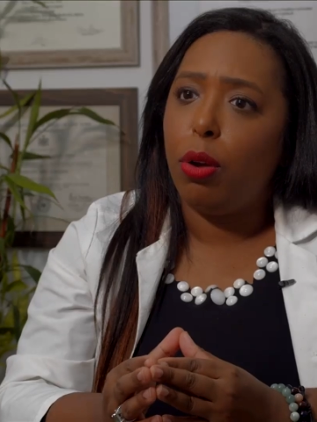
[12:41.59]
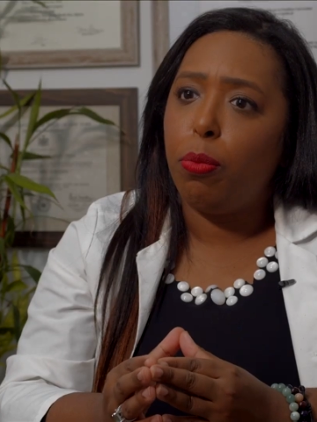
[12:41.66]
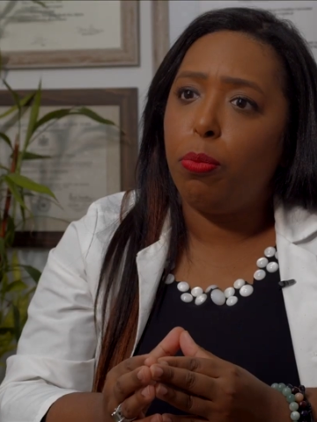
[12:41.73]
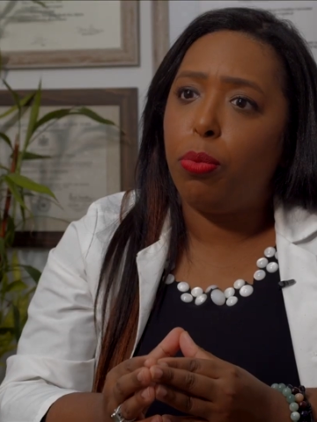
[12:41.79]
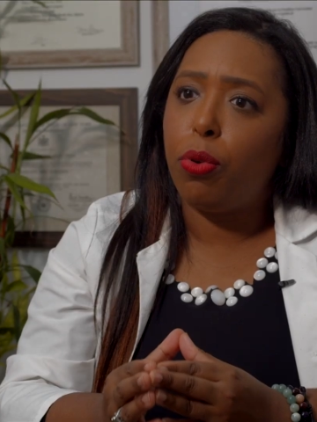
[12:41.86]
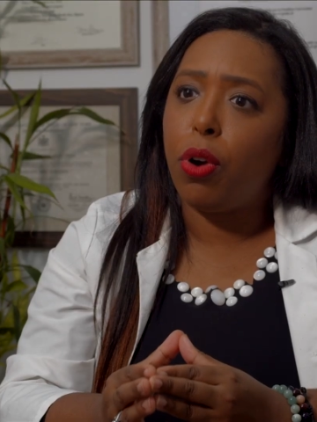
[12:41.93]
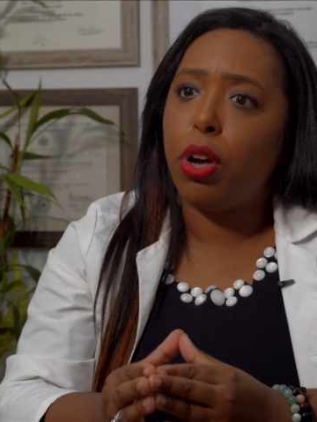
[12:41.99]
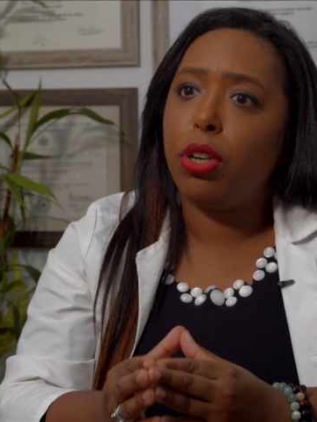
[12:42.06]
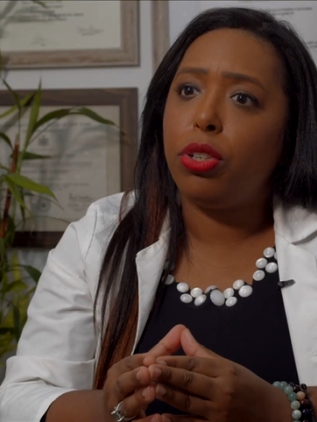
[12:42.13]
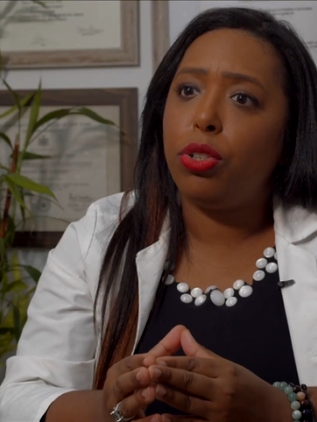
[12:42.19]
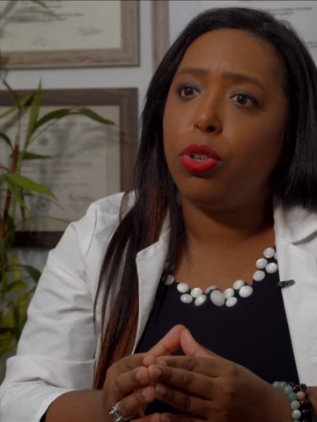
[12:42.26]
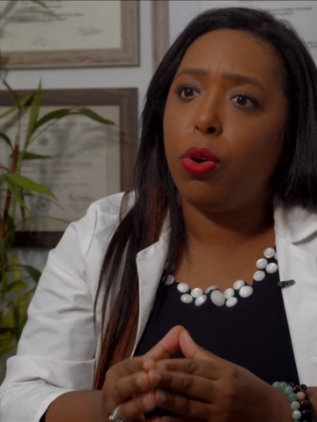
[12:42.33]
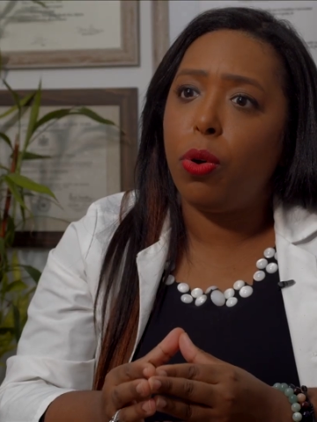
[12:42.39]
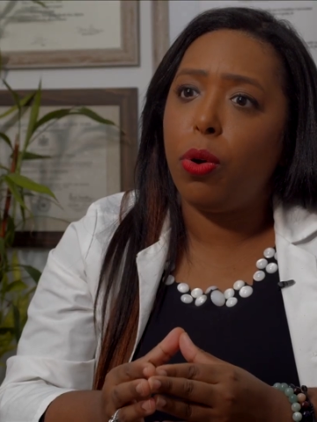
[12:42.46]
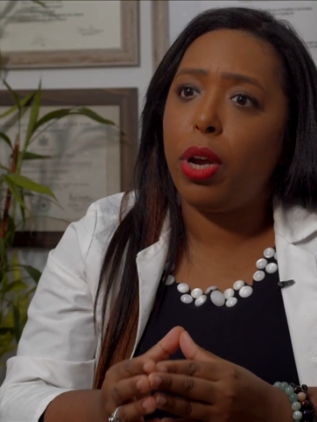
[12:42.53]
brought
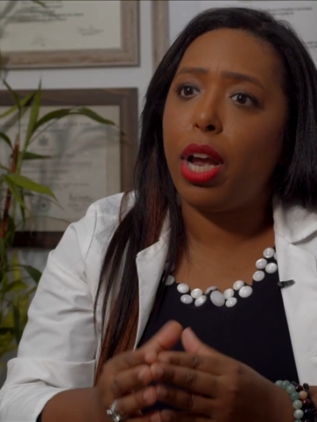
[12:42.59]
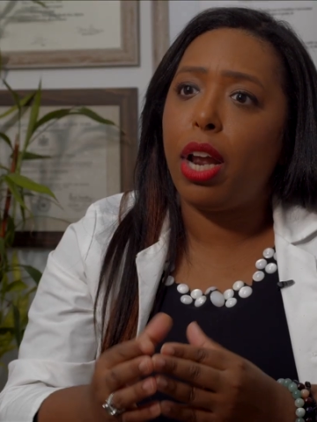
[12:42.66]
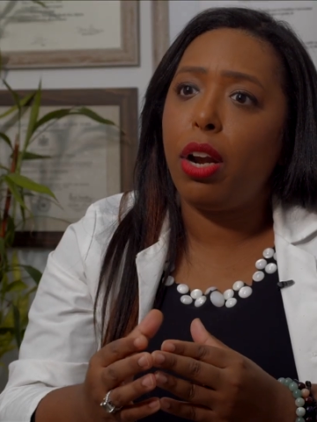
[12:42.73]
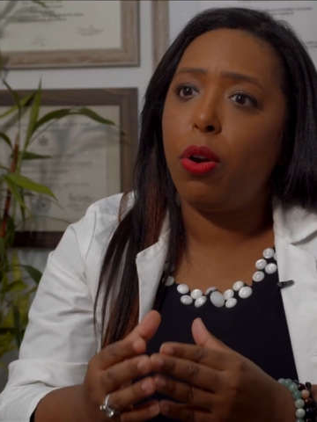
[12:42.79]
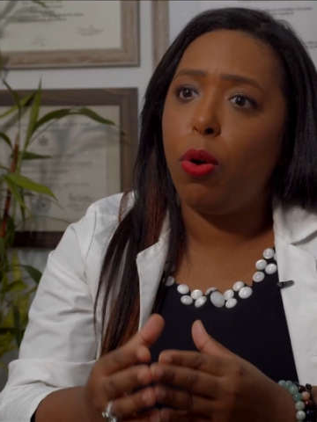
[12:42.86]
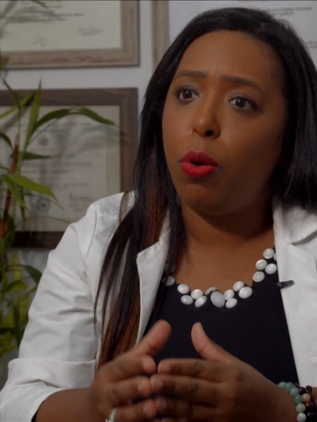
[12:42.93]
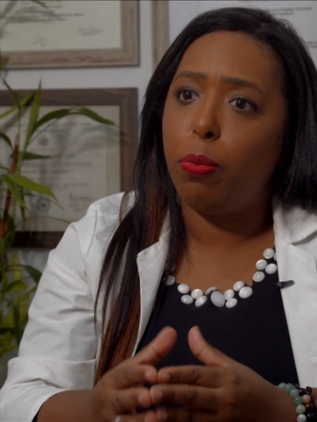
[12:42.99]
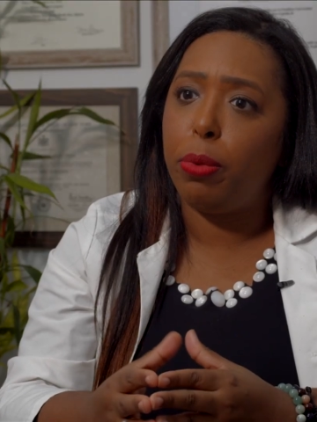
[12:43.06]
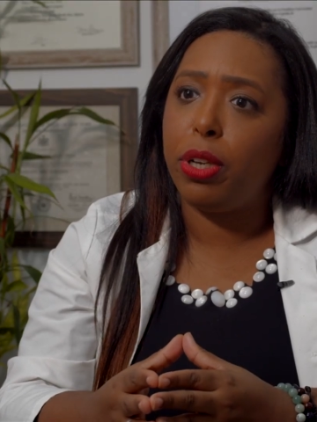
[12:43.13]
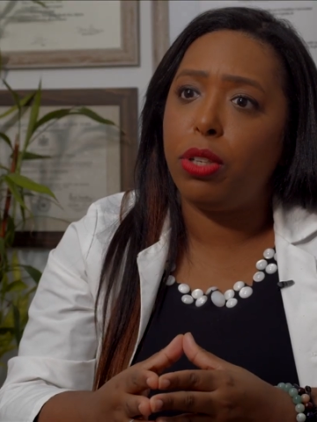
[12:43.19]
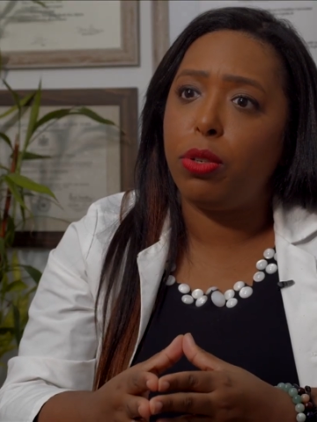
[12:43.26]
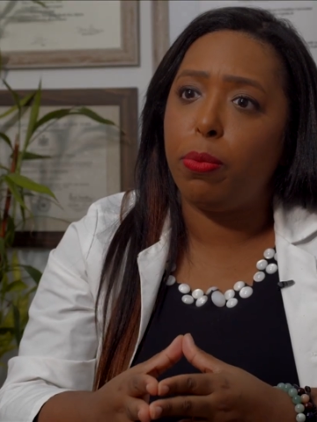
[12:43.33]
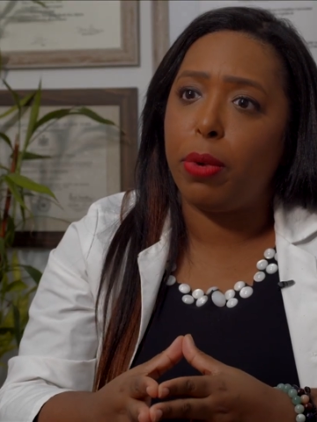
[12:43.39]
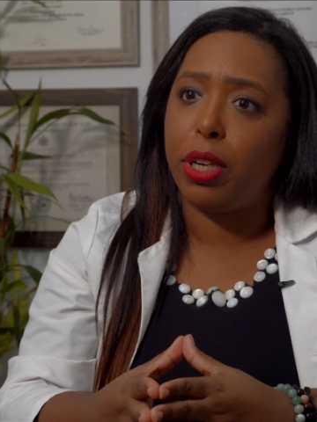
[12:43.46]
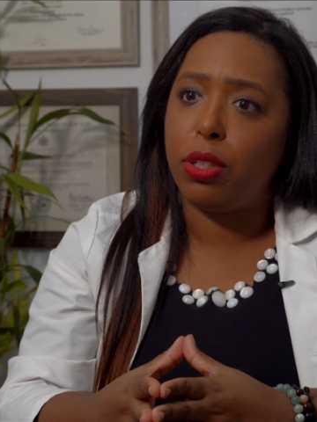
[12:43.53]
joy and hope
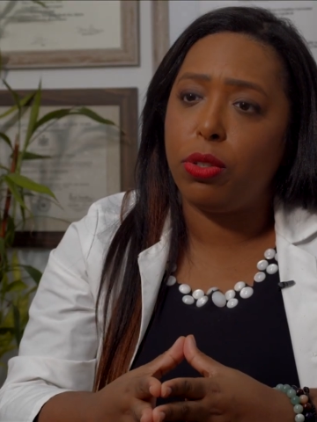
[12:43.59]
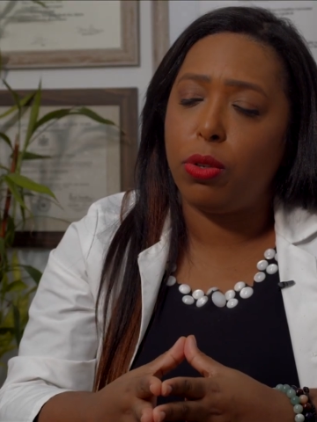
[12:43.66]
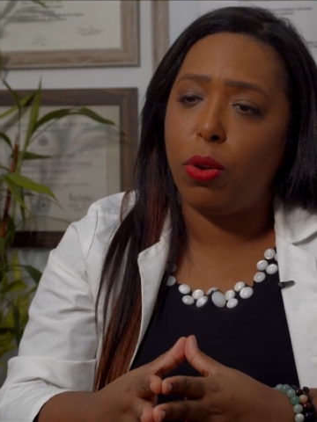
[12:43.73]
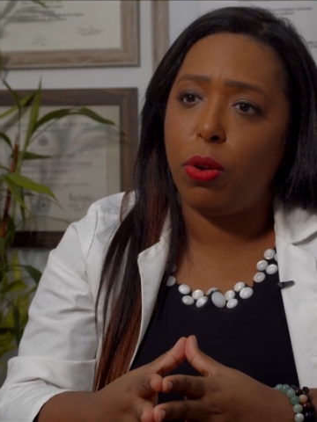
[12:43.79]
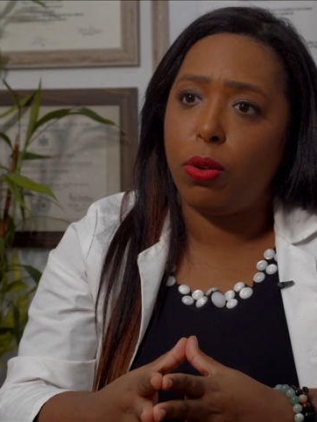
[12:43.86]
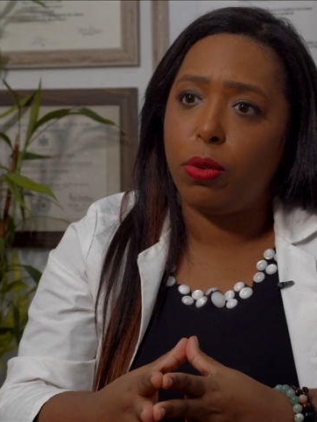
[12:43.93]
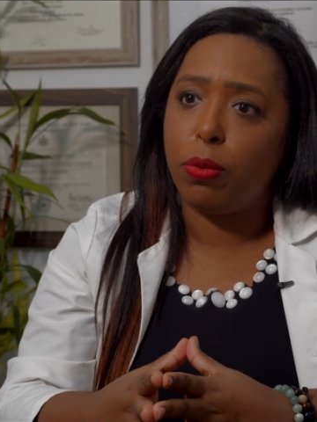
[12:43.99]
into my soul.